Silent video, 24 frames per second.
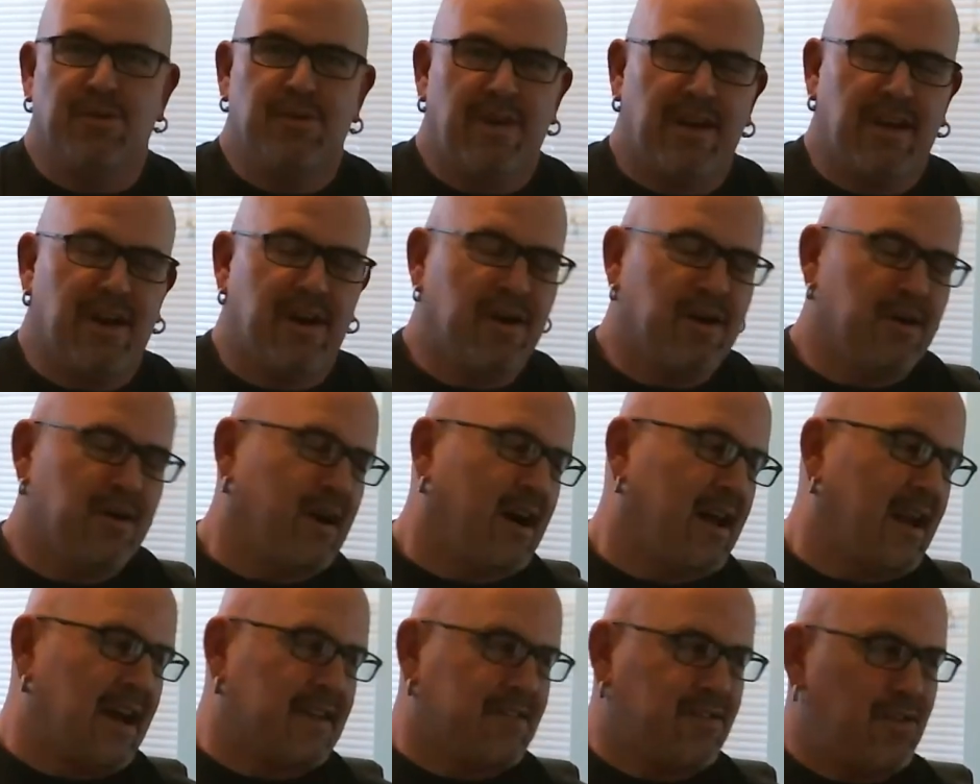I
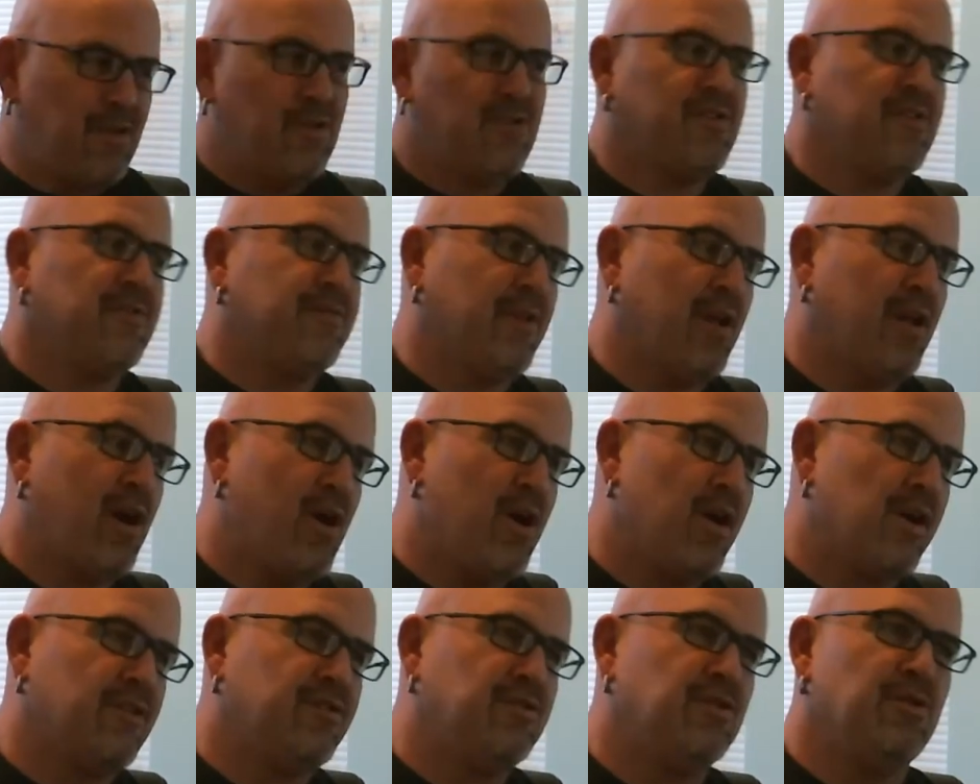like to use the
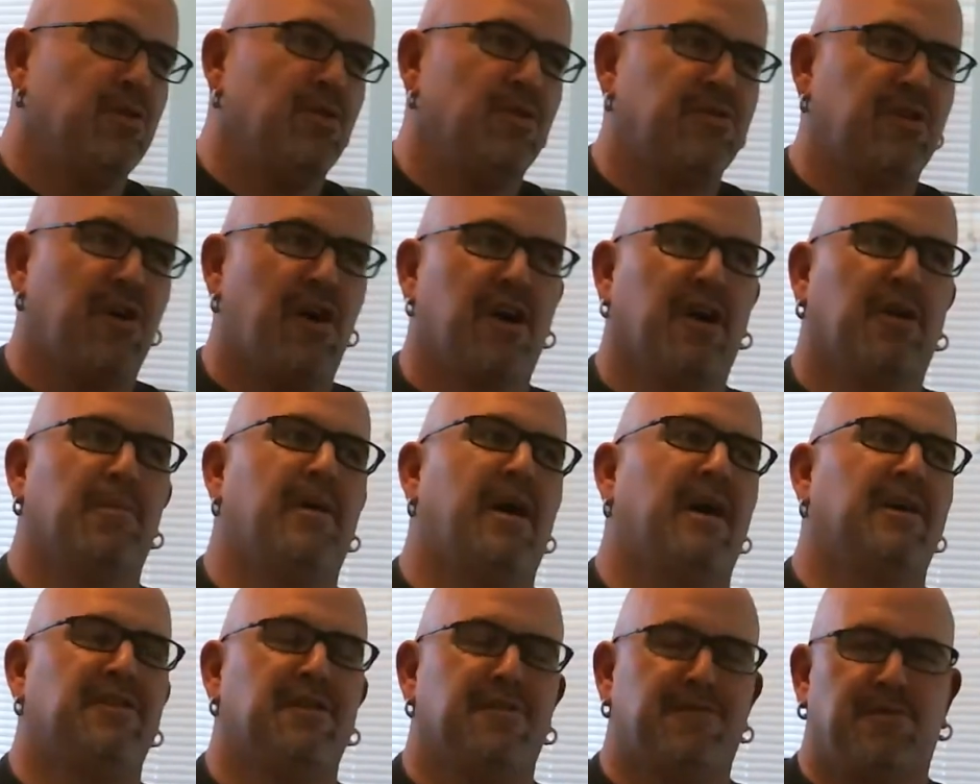vlog to talk
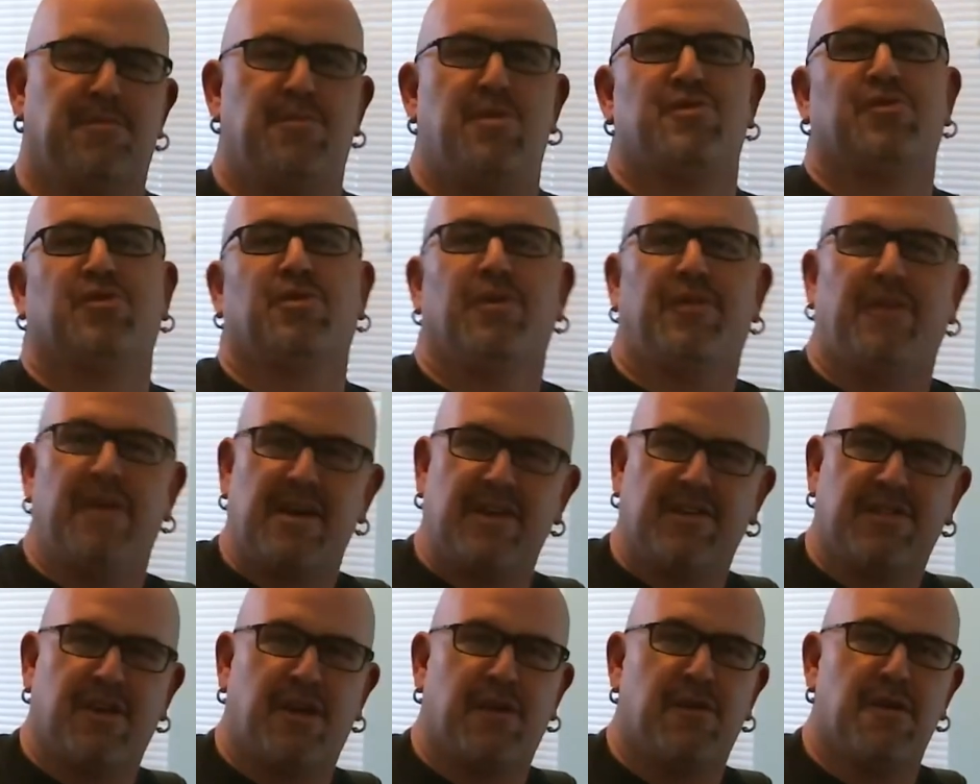about different musical
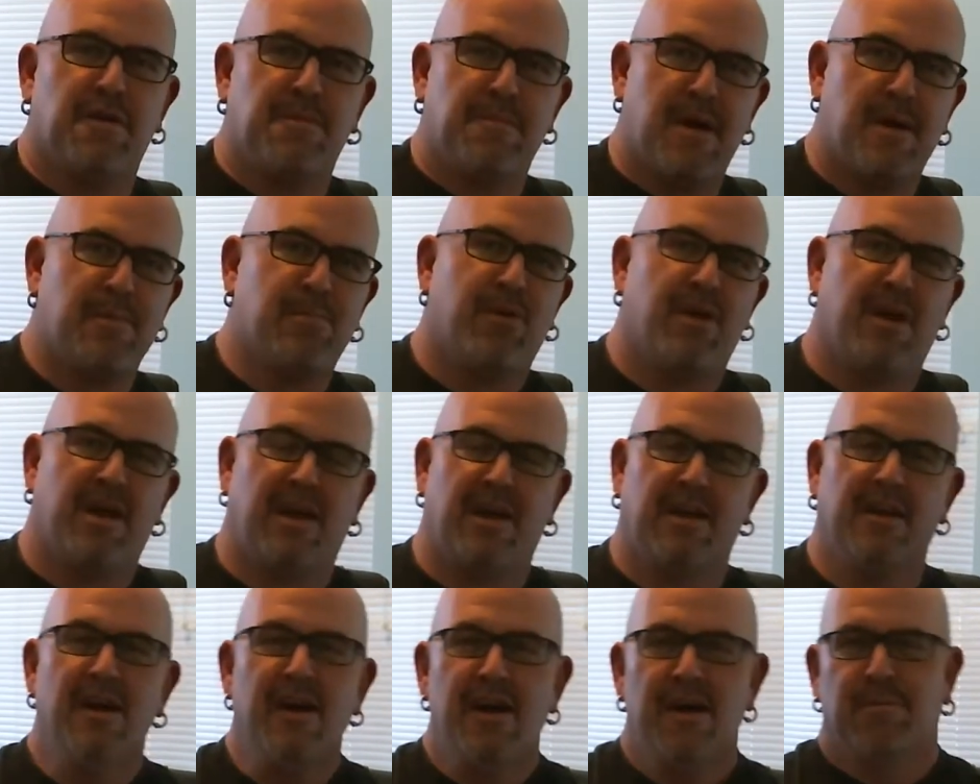things that are in my
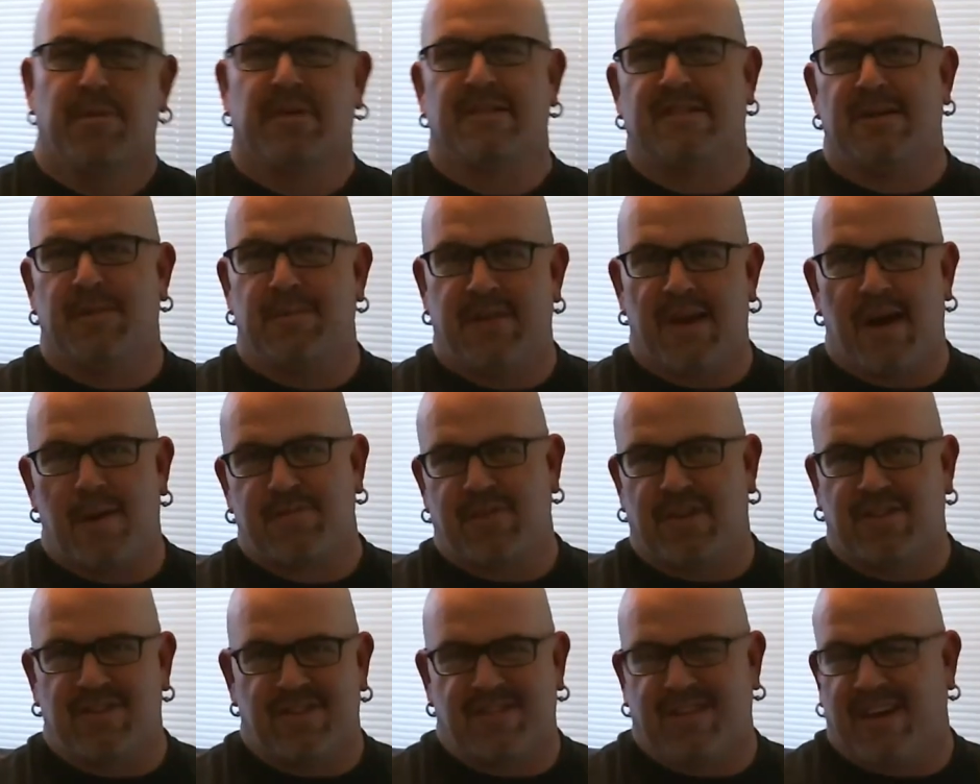brain. But sometimes I
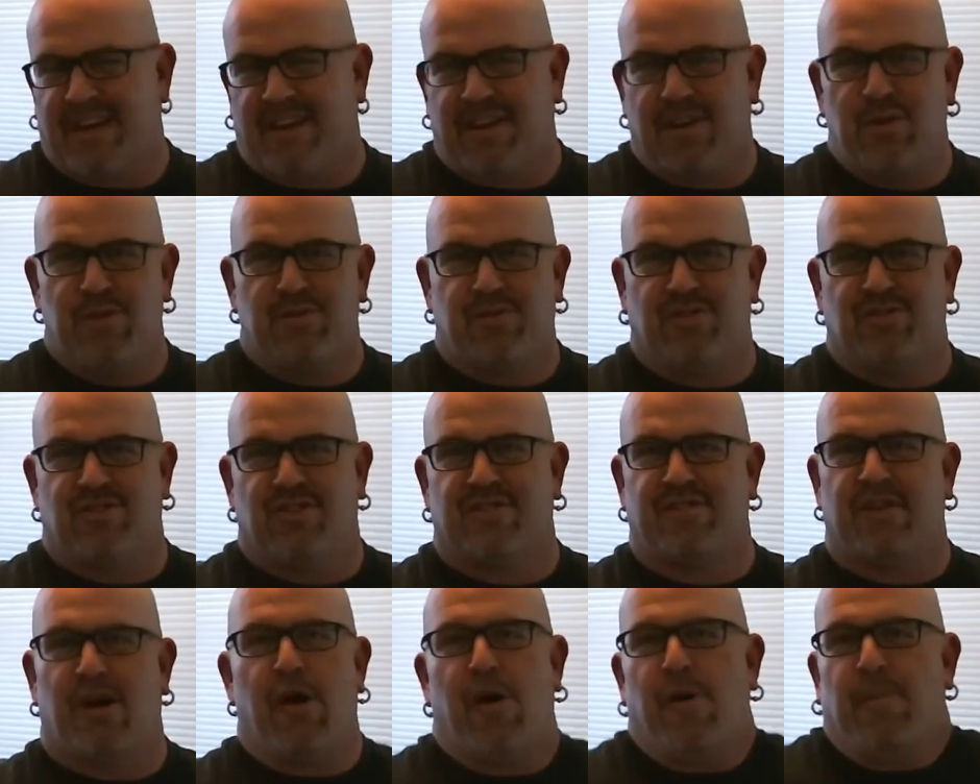just like to use it just
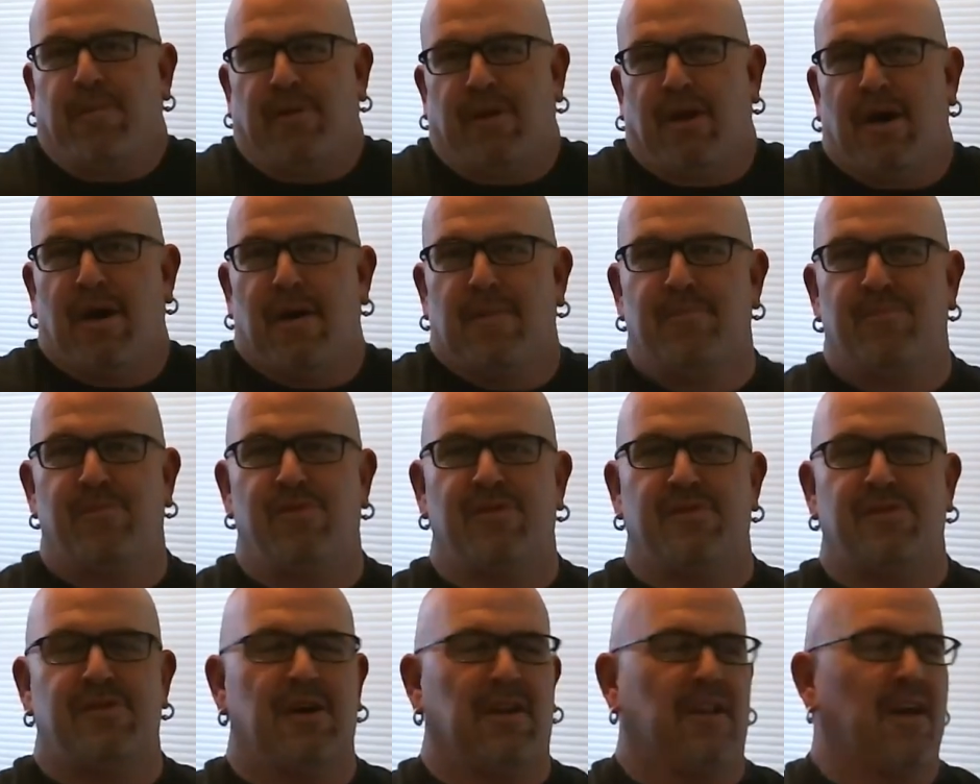to open up
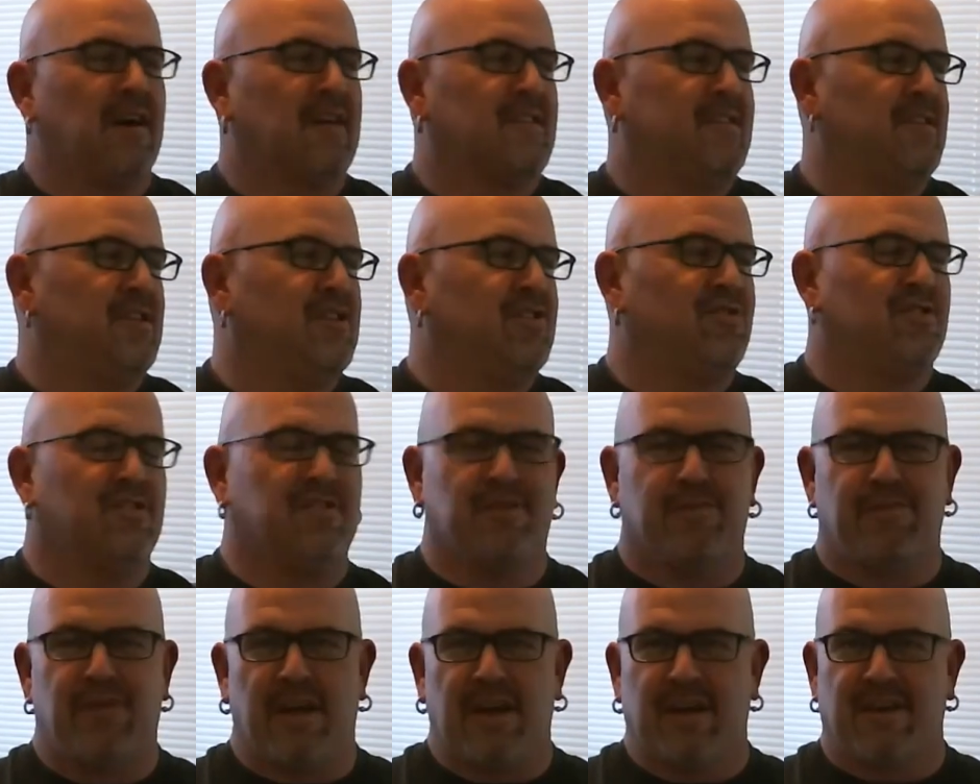deluxe editions
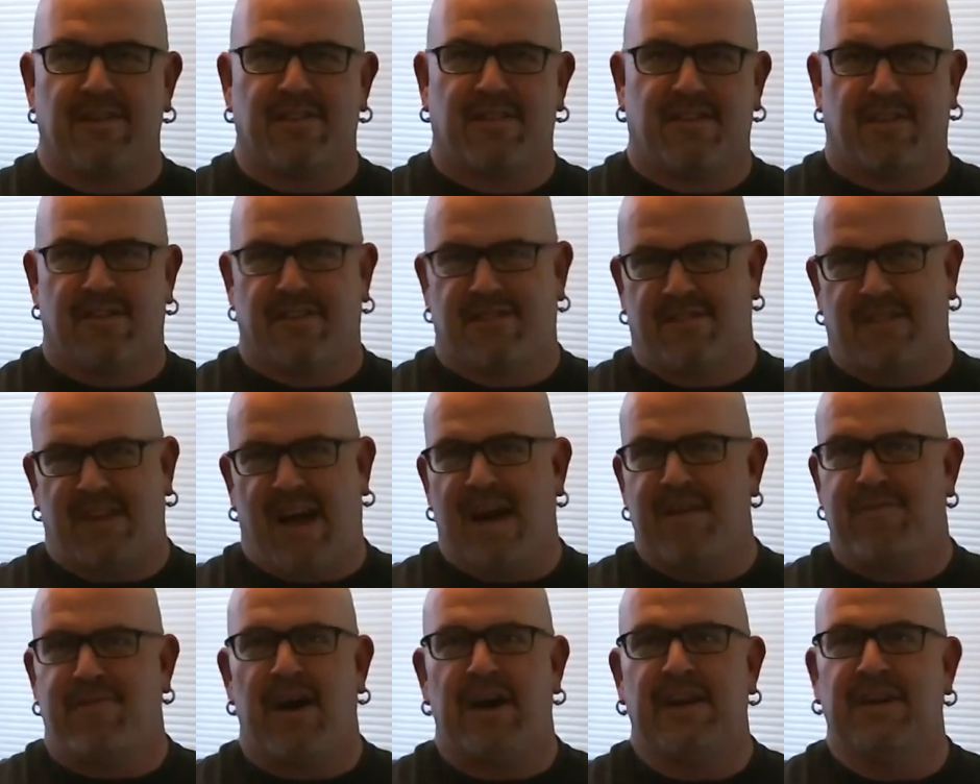of things because
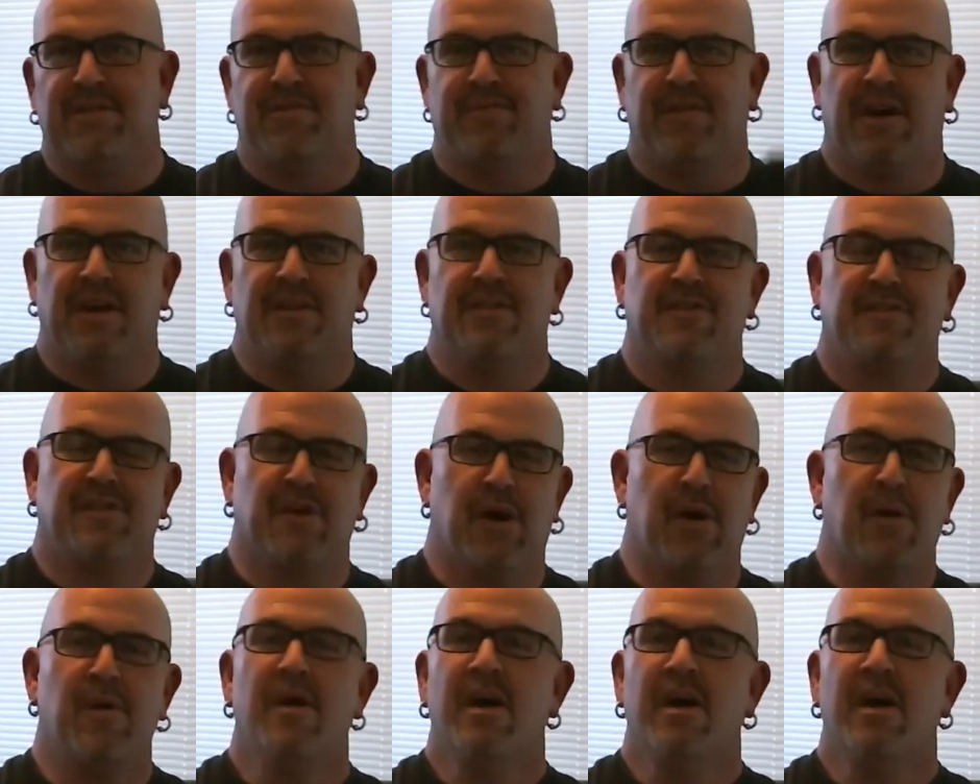I find it fun. So,